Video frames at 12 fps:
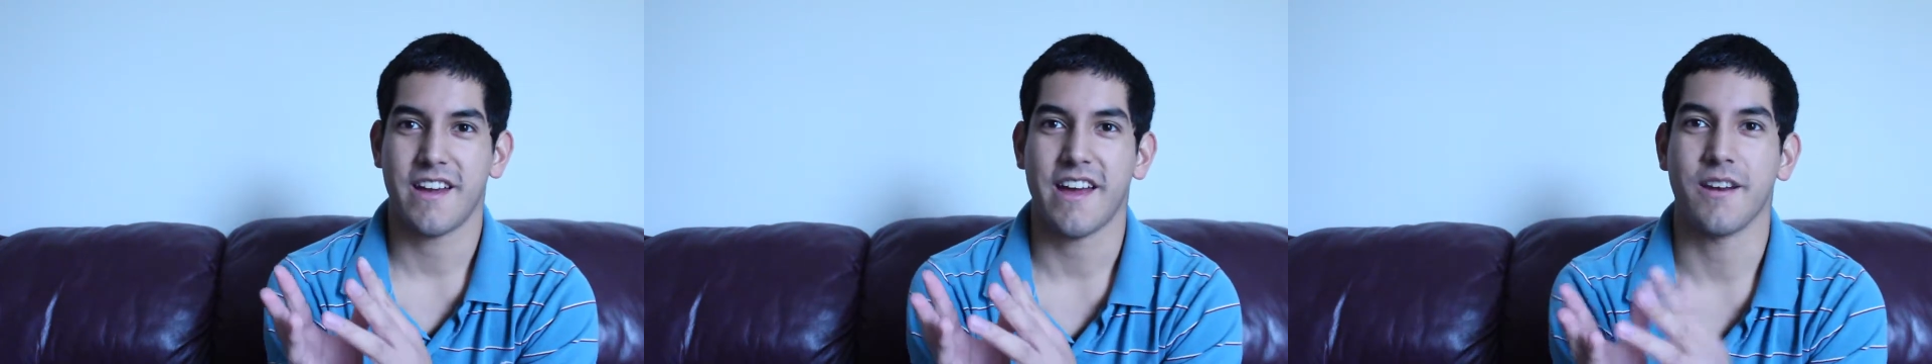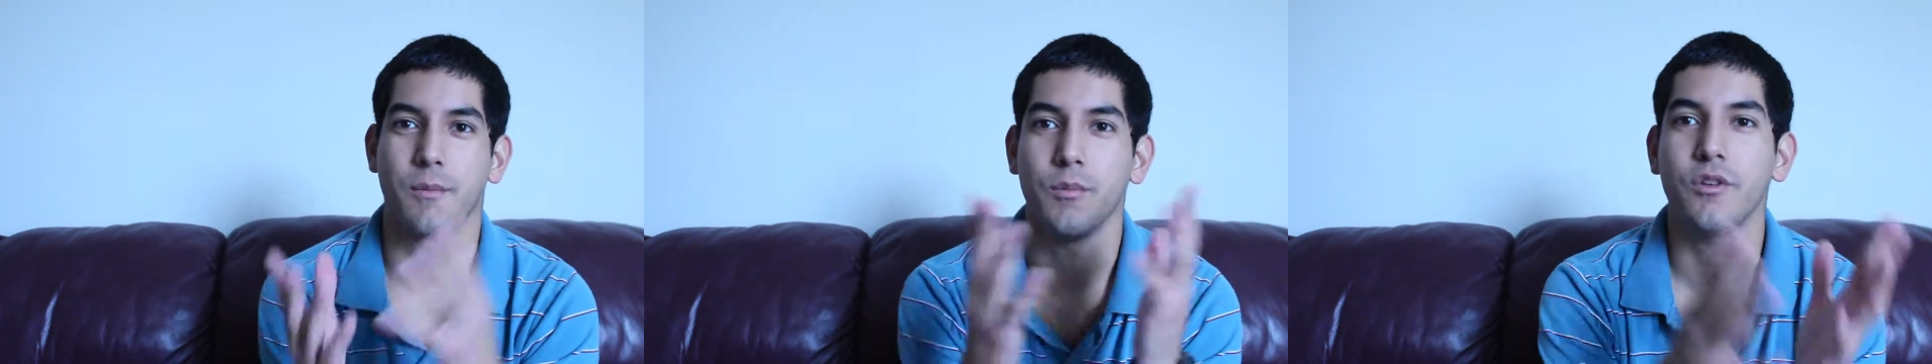
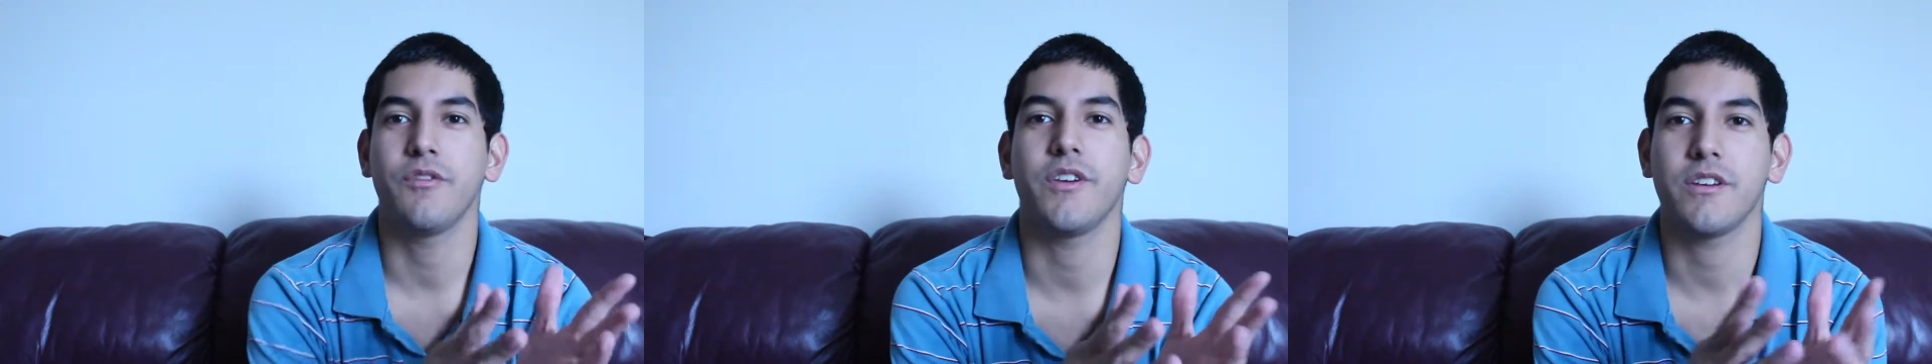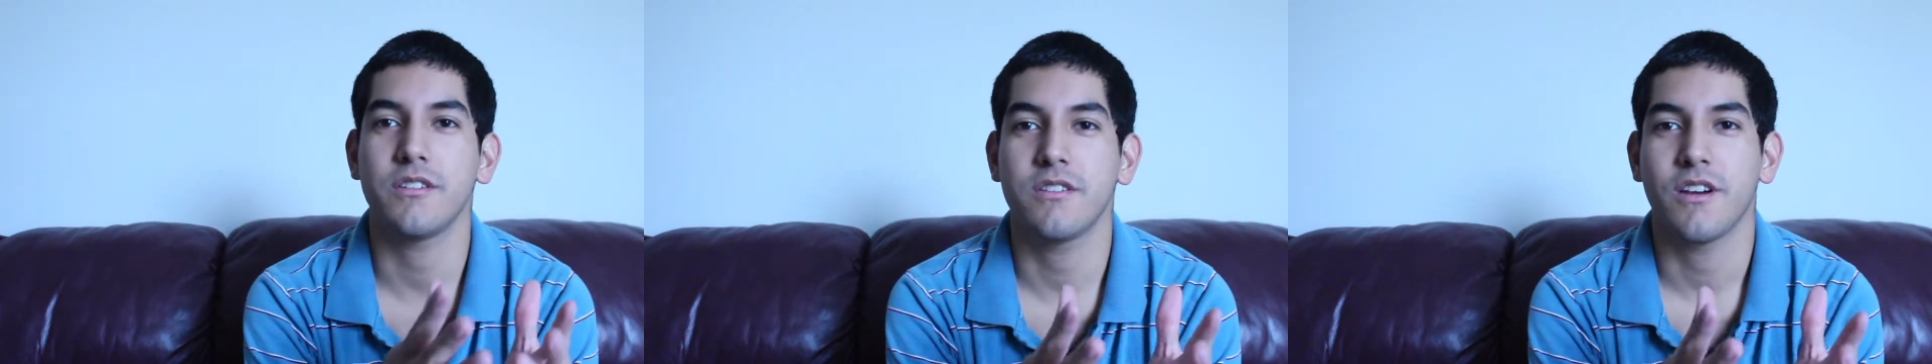And
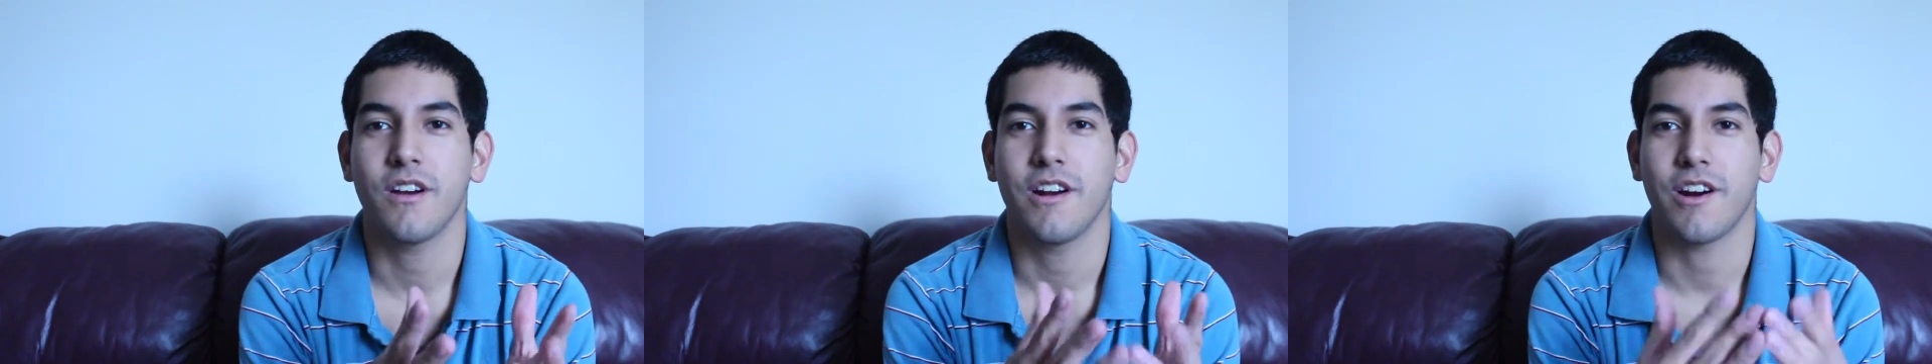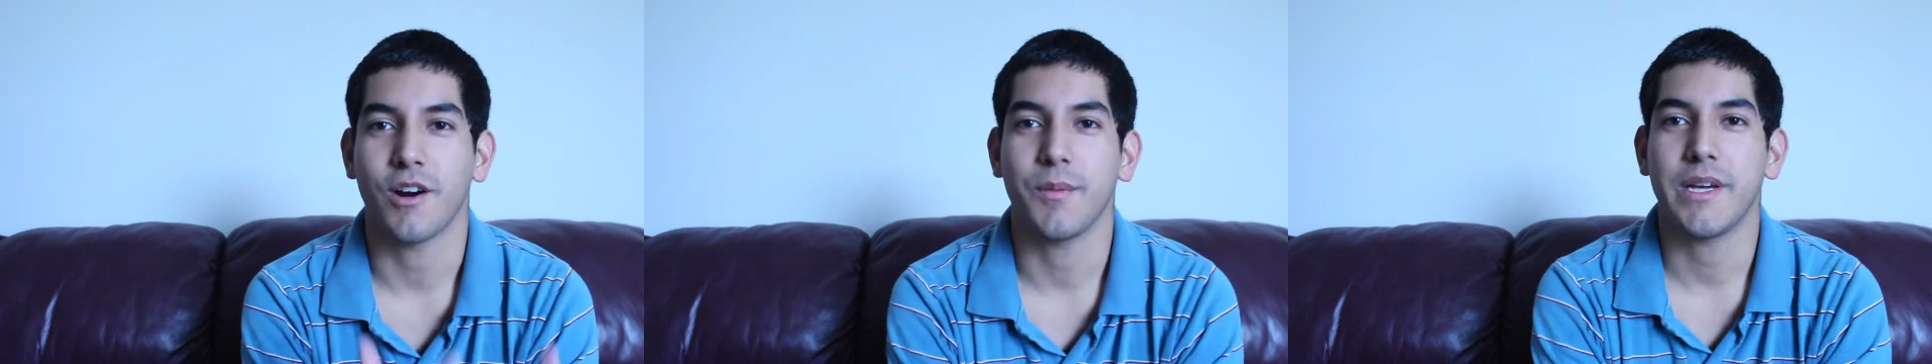movies are